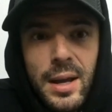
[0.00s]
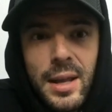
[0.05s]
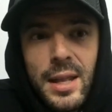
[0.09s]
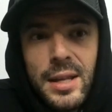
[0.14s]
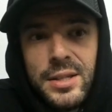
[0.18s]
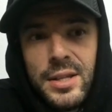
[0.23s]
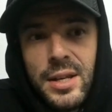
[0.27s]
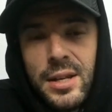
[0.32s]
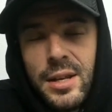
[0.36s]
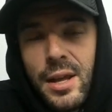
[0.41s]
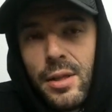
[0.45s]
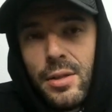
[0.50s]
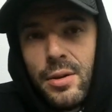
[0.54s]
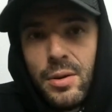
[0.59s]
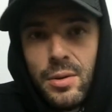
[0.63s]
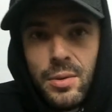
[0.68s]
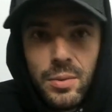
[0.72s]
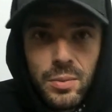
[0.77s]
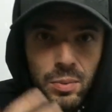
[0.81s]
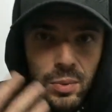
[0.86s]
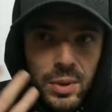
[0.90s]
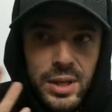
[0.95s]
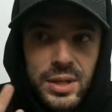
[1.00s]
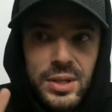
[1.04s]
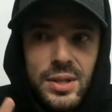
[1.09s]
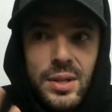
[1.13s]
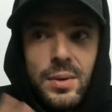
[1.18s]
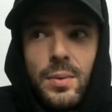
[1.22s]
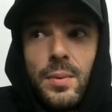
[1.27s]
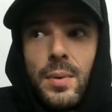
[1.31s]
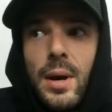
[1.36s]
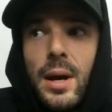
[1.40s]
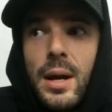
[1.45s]
And that's another
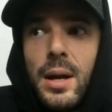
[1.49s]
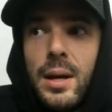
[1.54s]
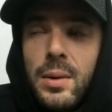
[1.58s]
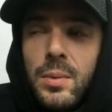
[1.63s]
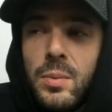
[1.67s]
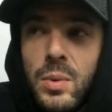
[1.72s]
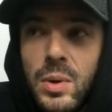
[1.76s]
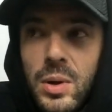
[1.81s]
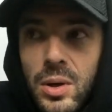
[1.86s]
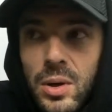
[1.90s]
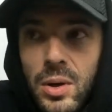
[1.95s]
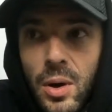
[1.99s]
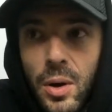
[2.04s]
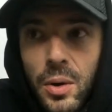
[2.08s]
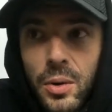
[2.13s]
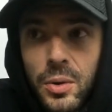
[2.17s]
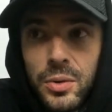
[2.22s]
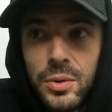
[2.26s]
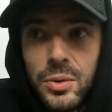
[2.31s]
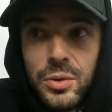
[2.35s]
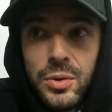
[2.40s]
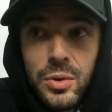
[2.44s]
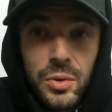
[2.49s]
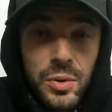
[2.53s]
reason why we're called